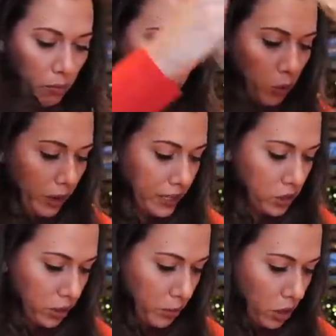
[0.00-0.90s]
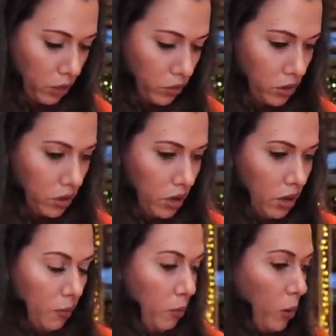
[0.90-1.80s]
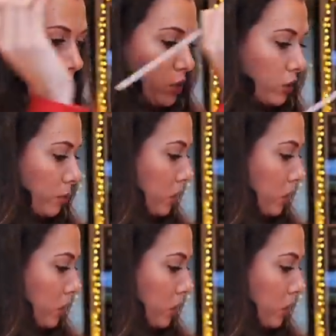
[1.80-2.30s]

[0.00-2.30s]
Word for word: more ice cream cones, more ice cream